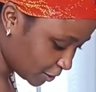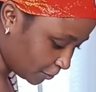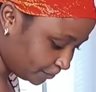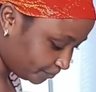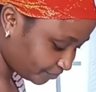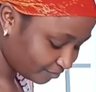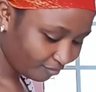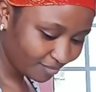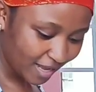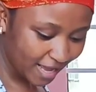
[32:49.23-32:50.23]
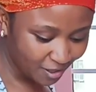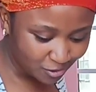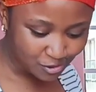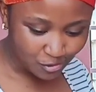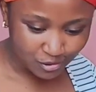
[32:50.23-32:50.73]
So I
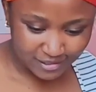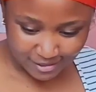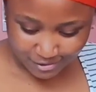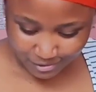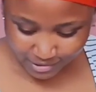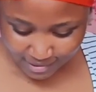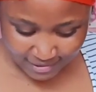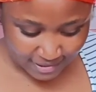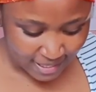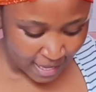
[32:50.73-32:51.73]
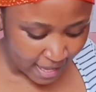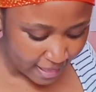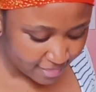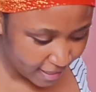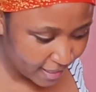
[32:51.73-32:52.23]
also got the, those ones.
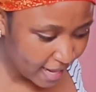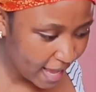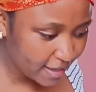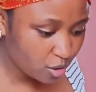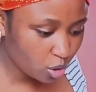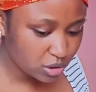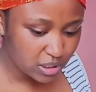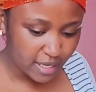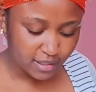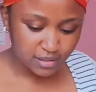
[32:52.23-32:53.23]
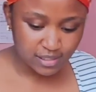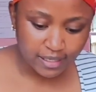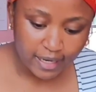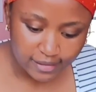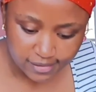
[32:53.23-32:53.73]
And then I got like
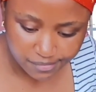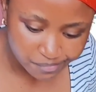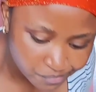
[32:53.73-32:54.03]
sneakers.